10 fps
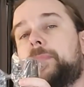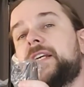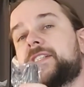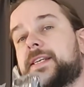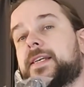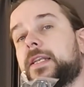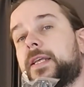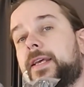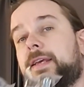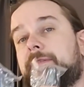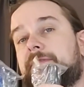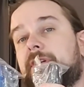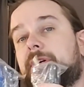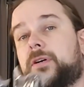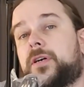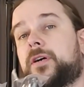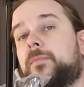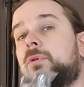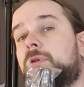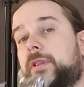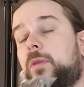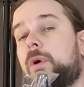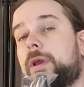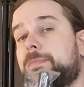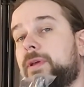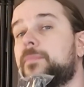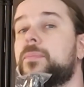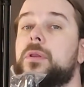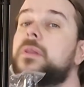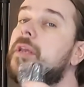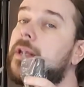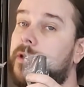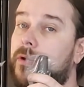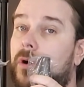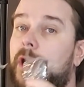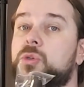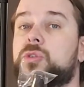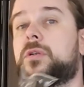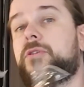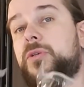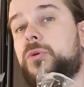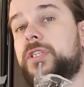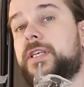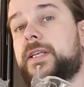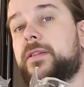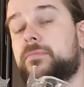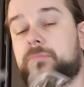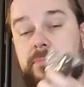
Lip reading: basically, if there are more than one people in your household using it,